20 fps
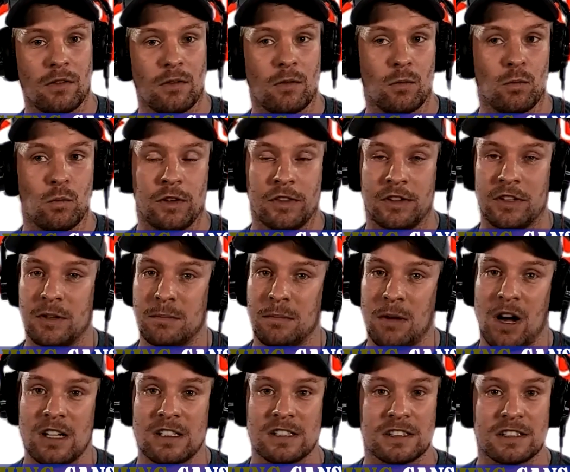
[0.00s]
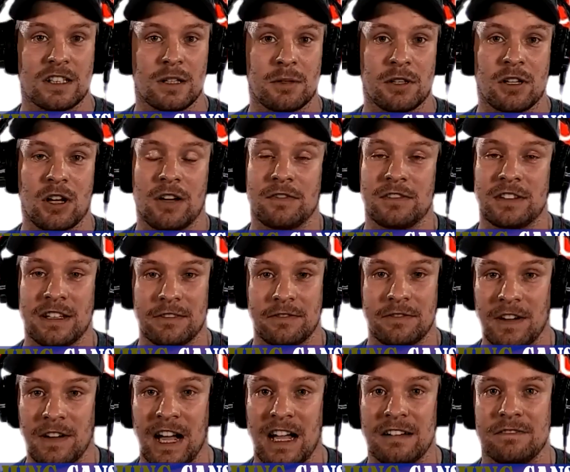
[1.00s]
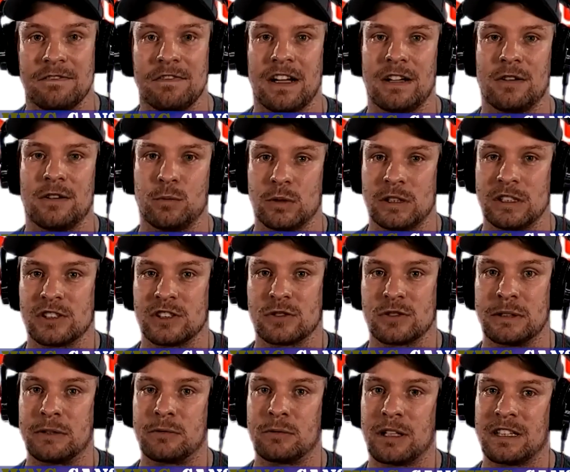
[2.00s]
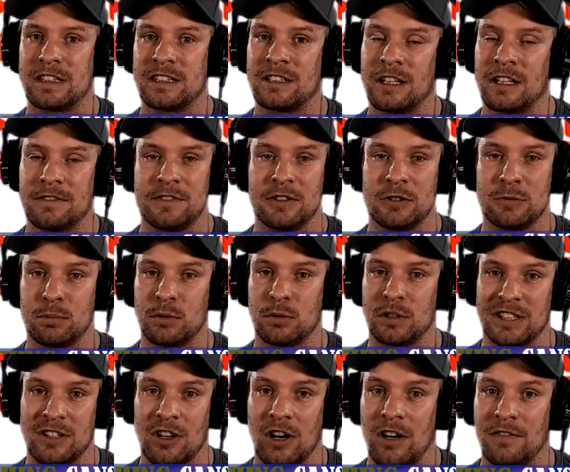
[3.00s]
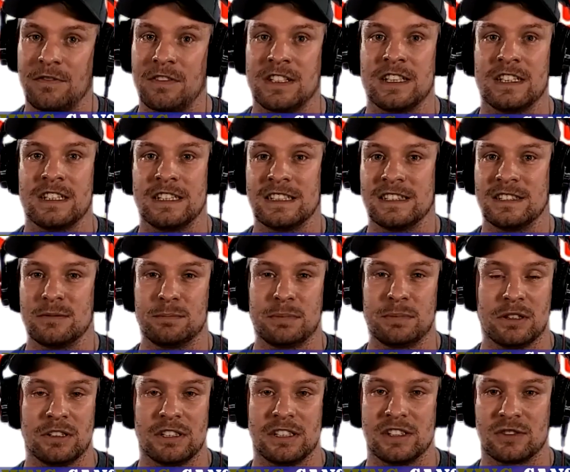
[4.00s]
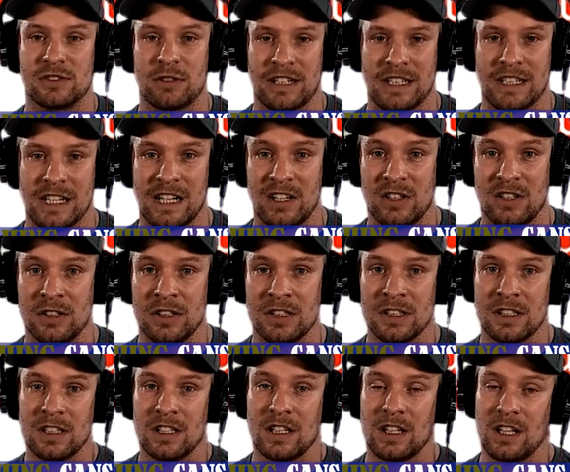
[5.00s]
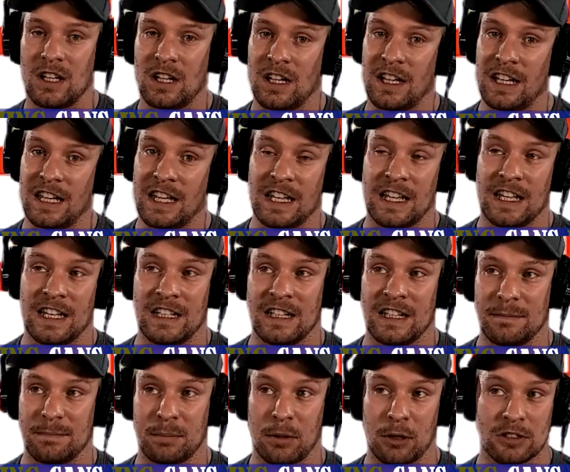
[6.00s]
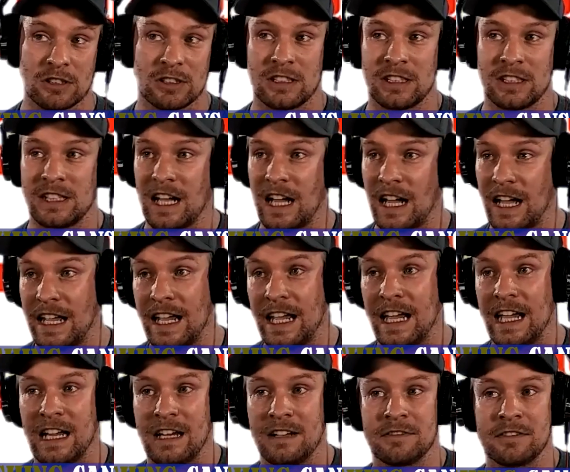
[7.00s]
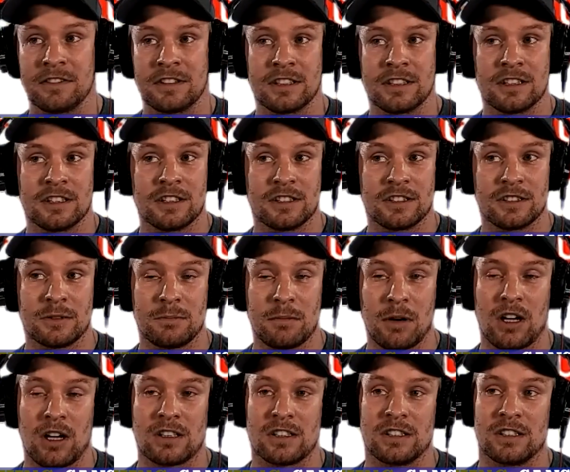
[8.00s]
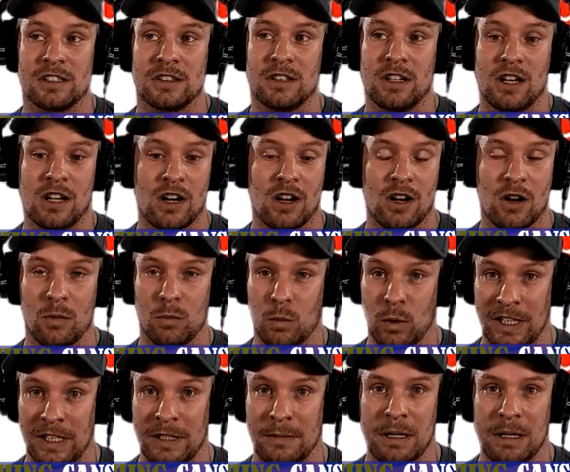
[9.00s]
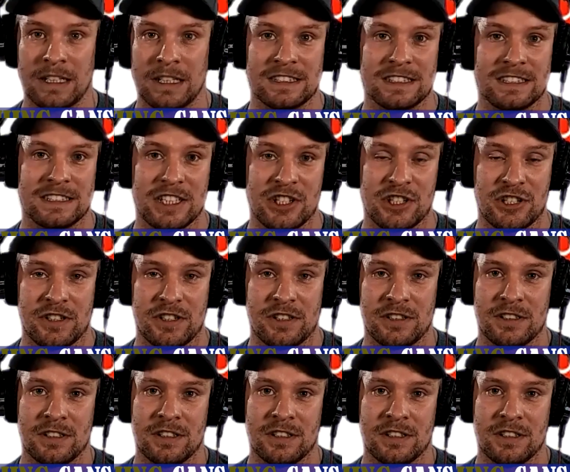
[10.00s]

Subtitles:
With Kamaka coming off of that 5-fight win streak right there, I feel pretty confident in his abilities right now. And personally, I have Kamaka winning by decision.